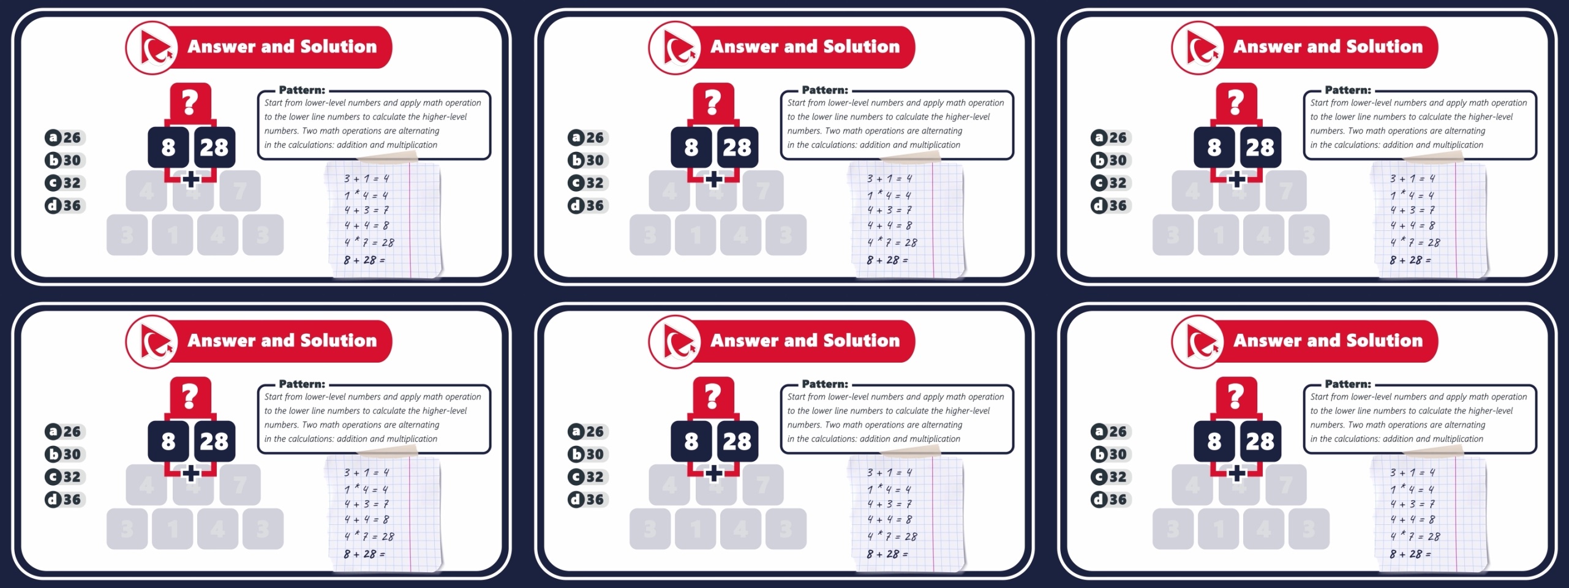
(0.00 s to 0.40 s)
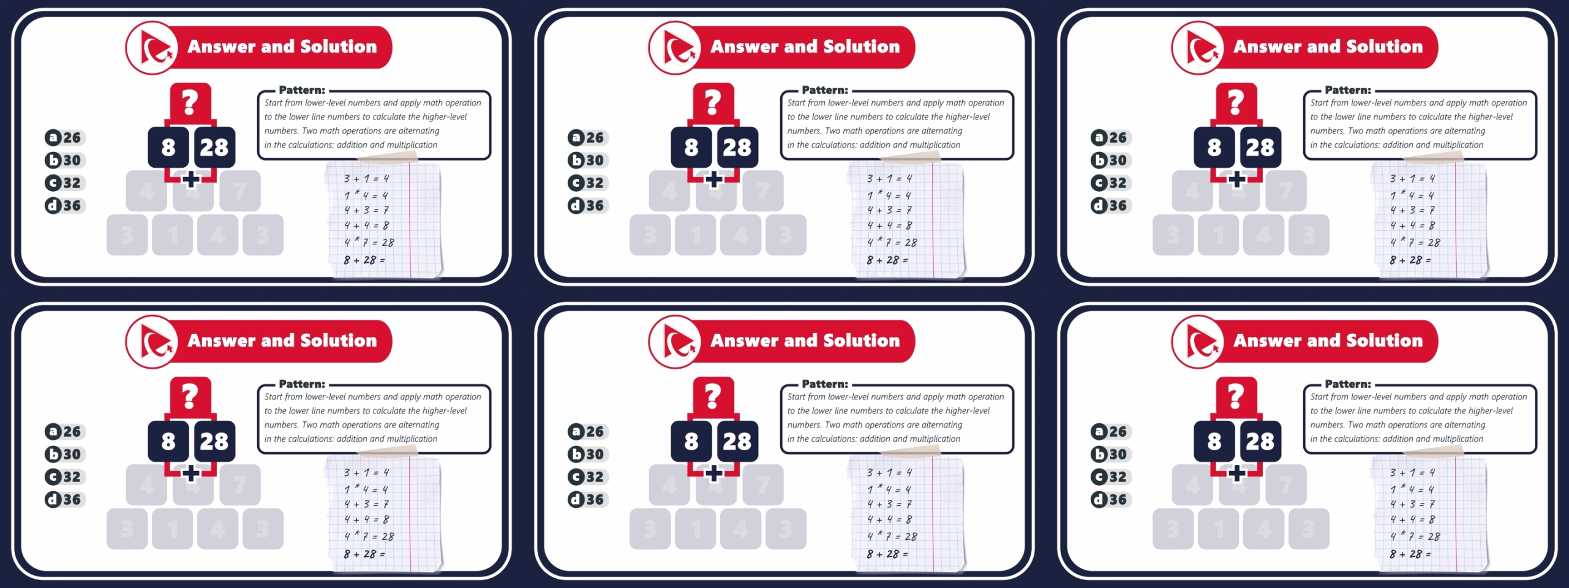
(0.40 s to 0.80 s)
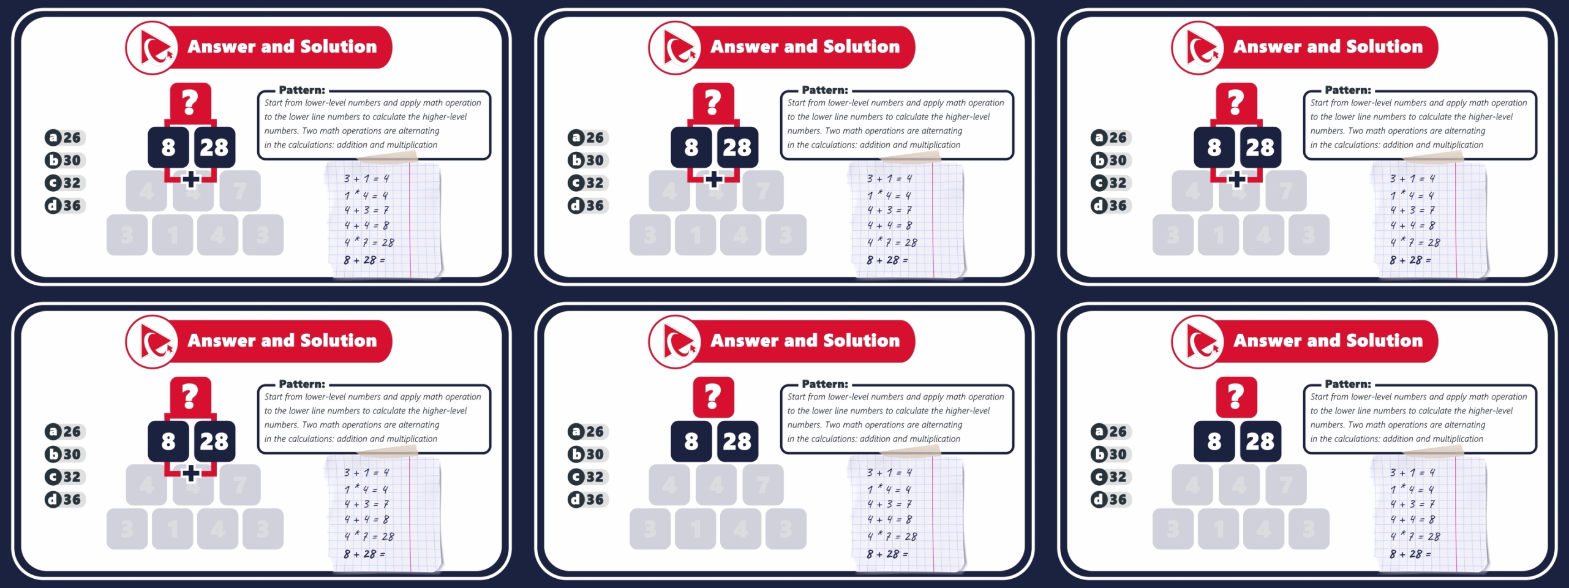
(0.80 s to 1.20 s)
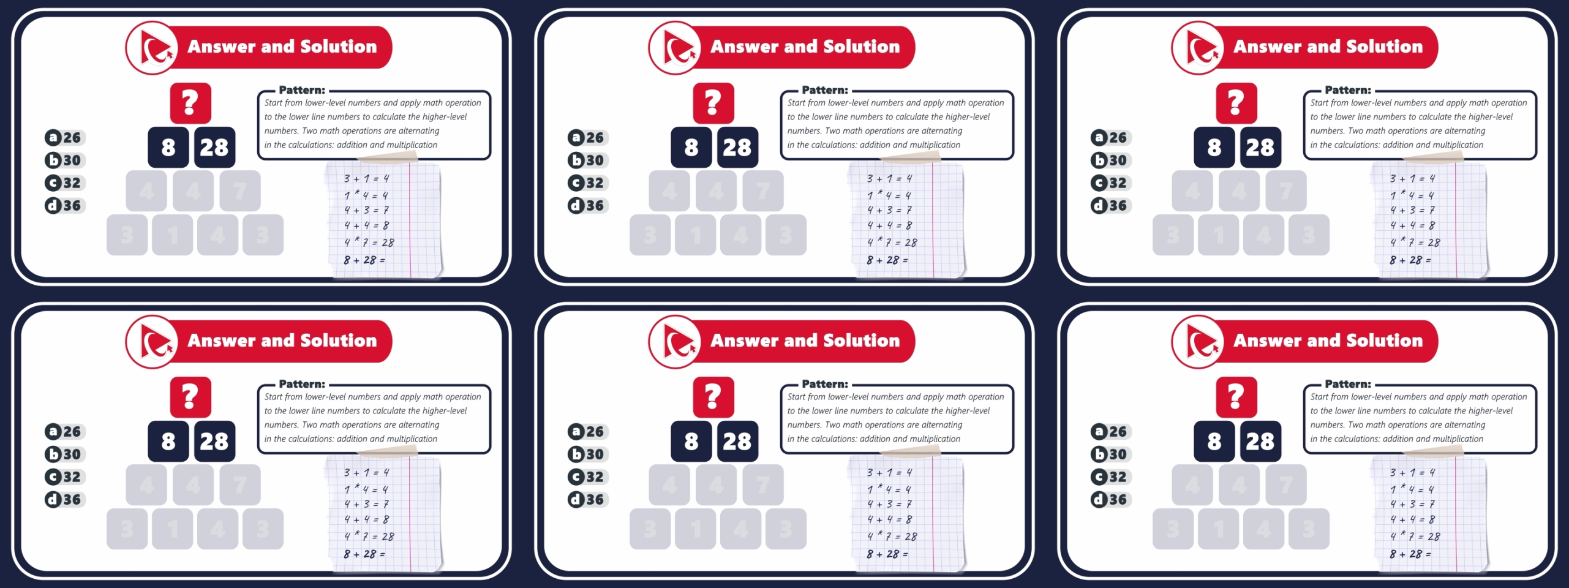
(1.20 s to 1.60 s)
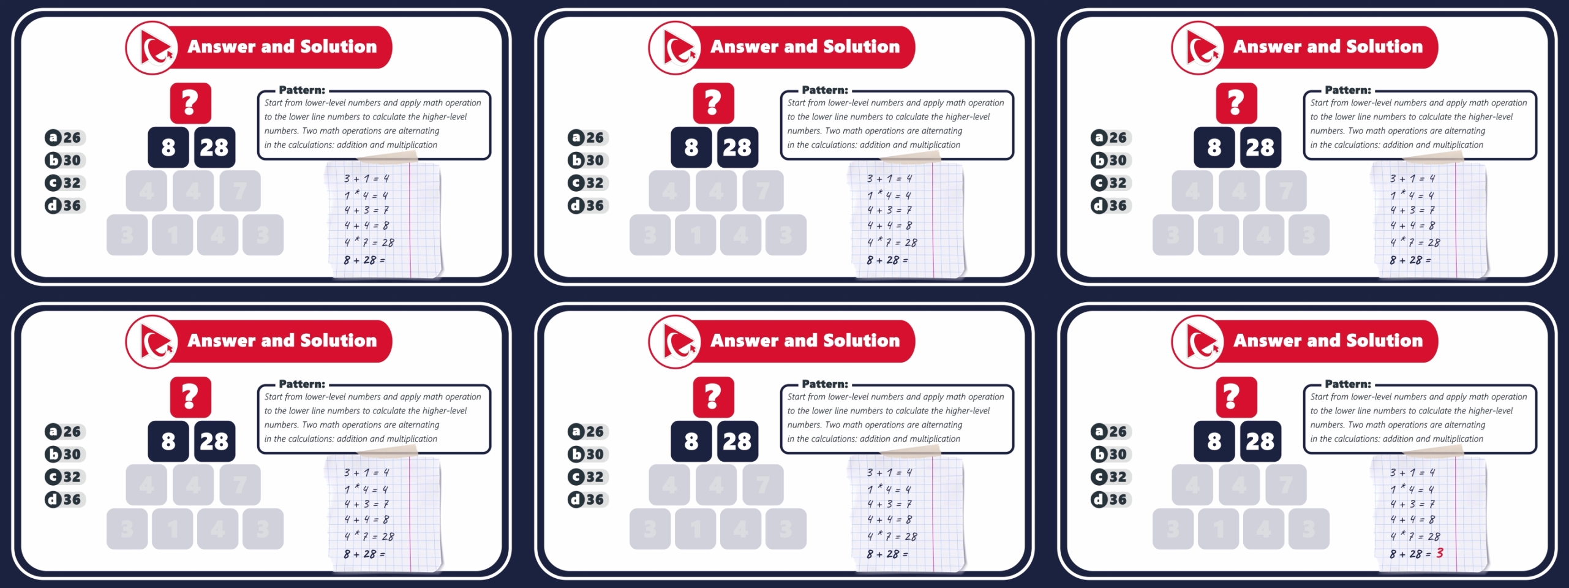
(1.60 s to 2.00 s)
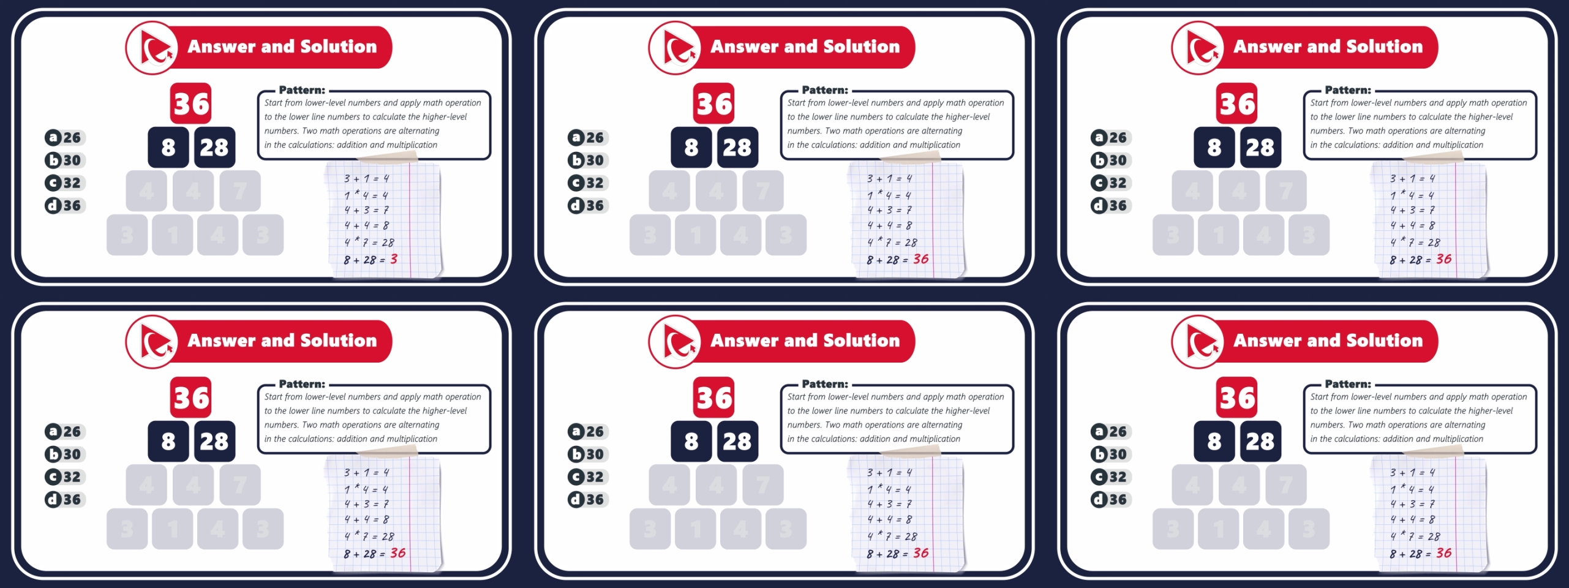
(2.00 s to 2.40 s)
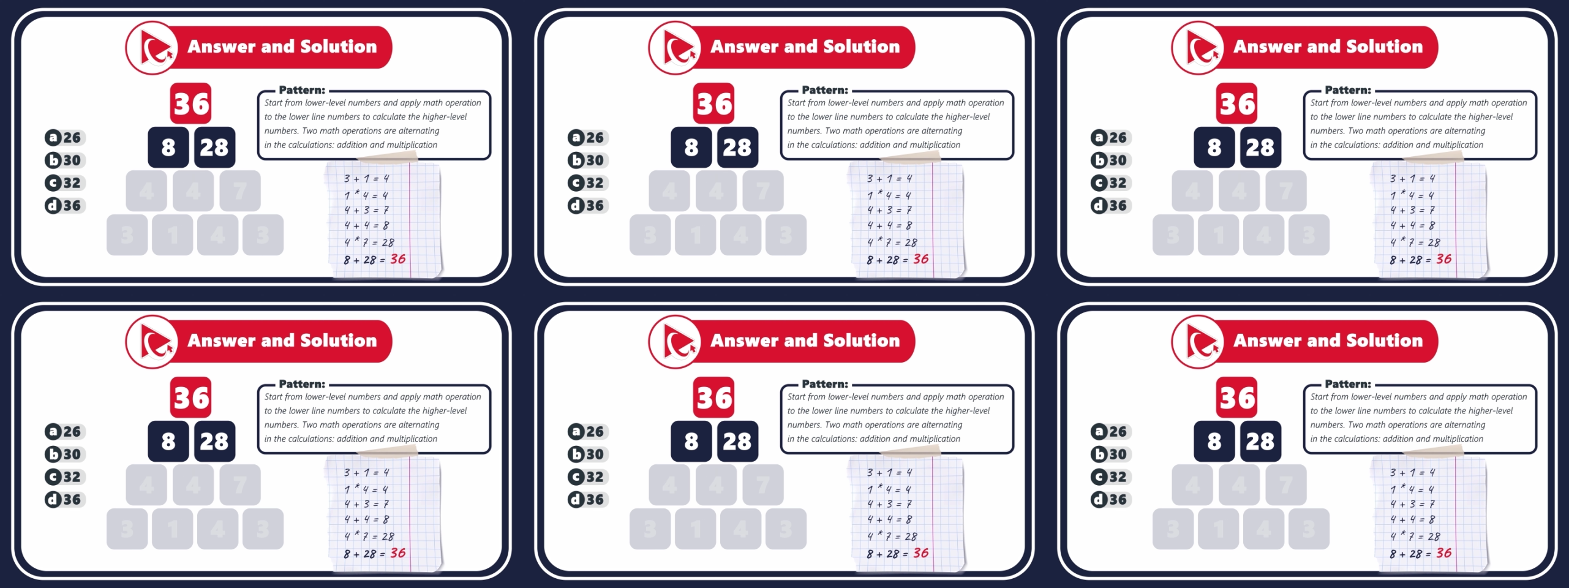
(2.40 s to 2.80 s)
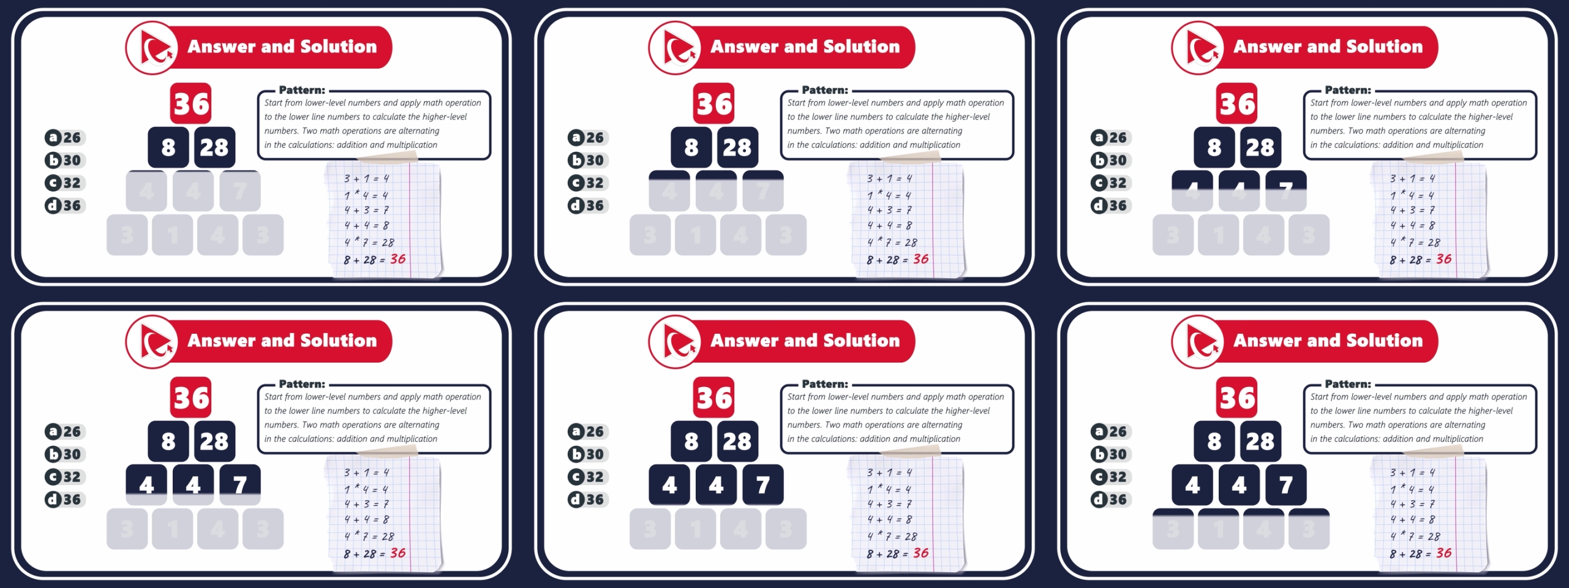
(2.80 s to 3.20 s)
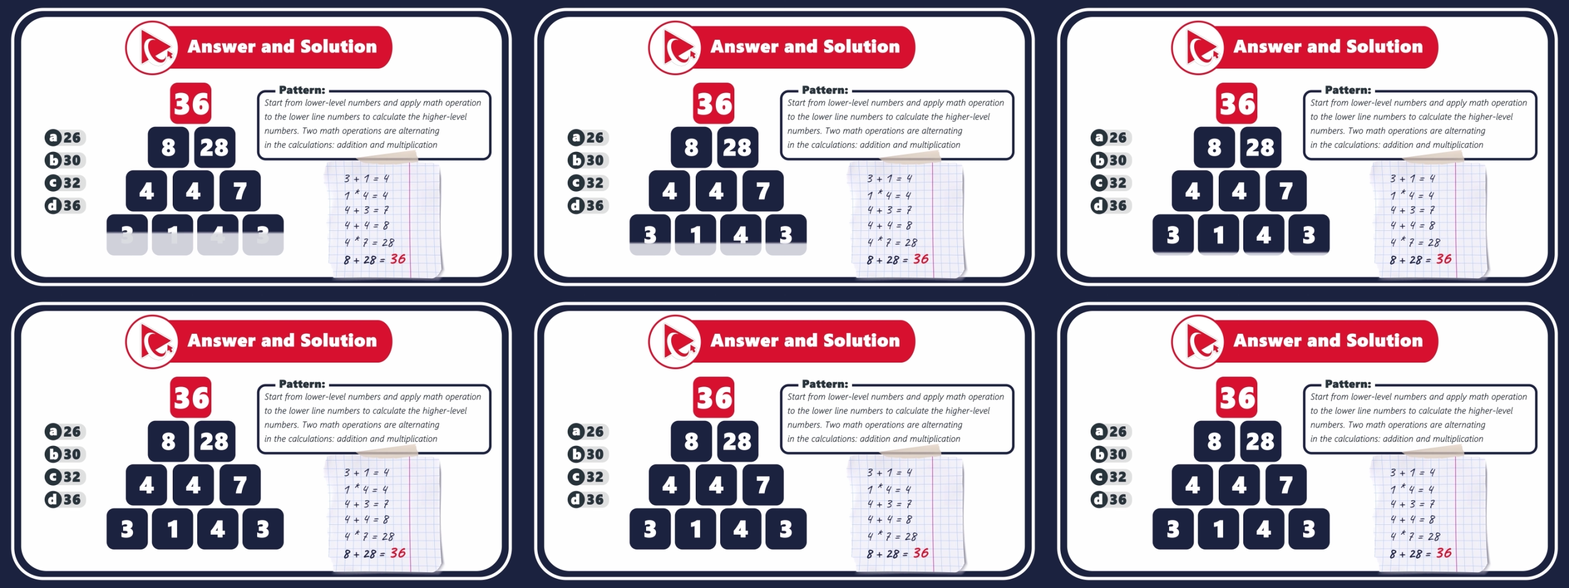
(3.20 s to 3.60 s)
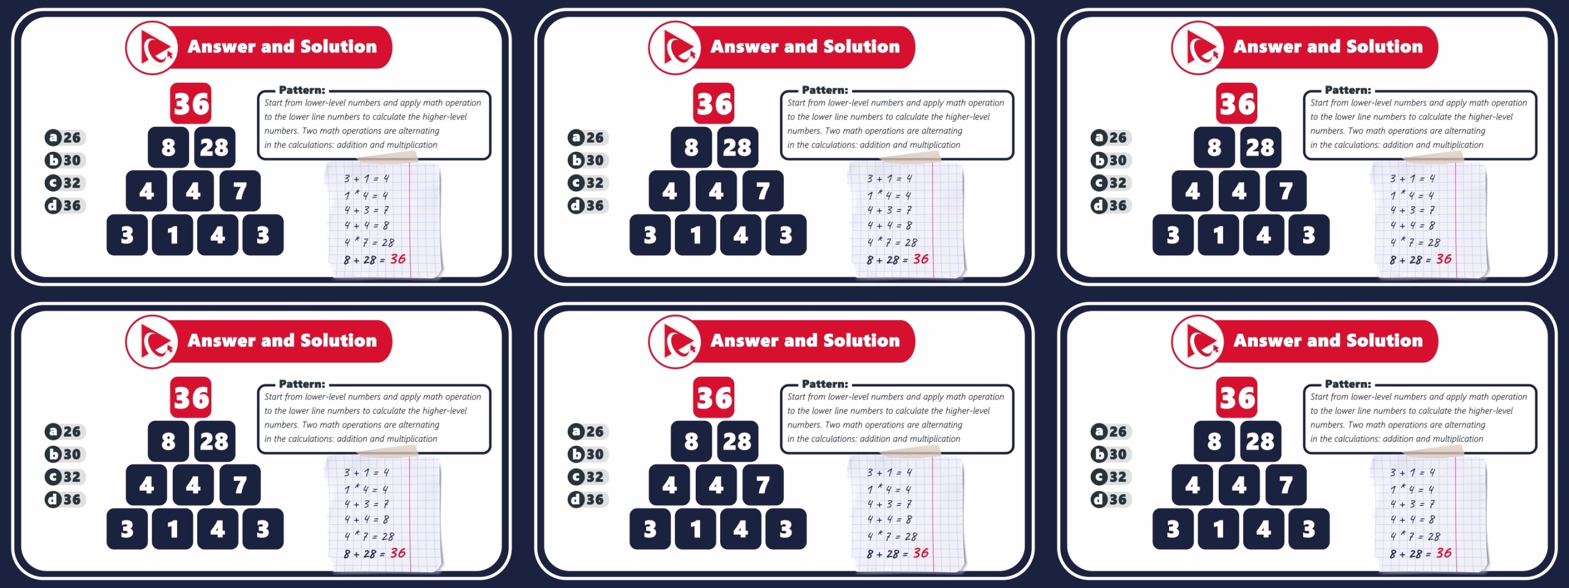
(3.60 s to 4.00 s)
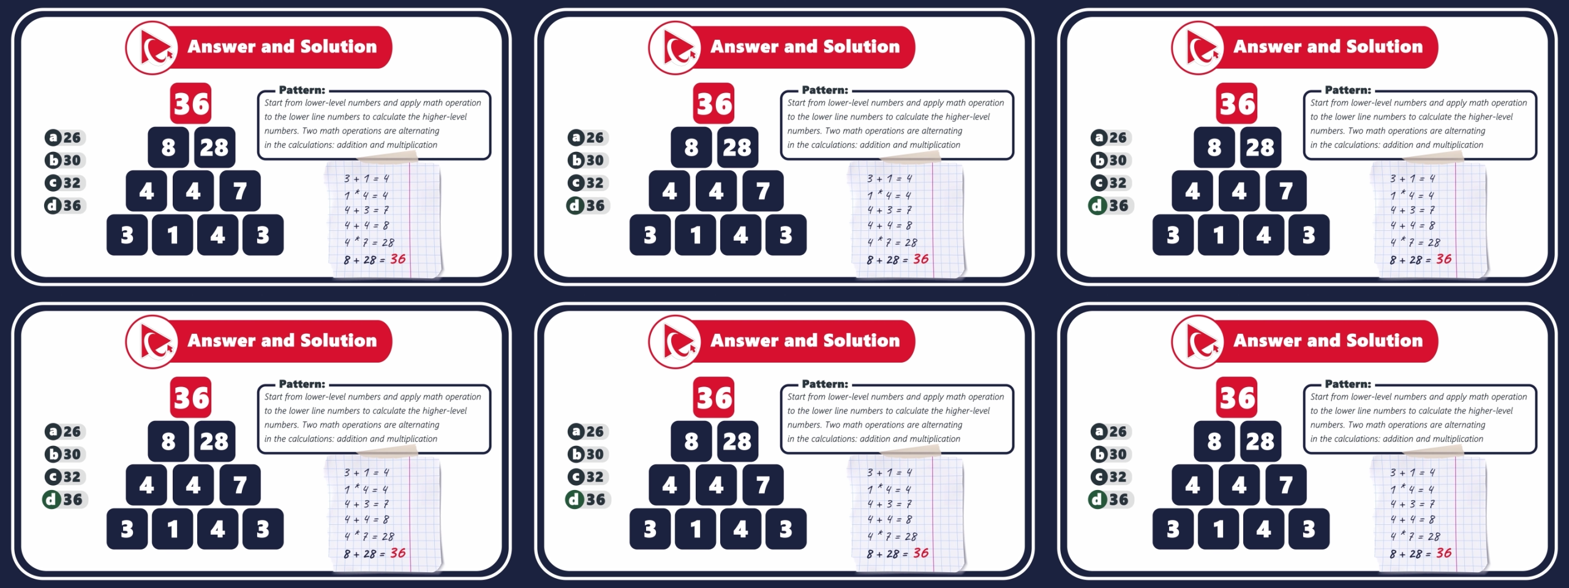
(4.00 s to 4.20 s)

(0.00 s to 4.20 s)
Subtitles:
Nobody's mouth can be seen.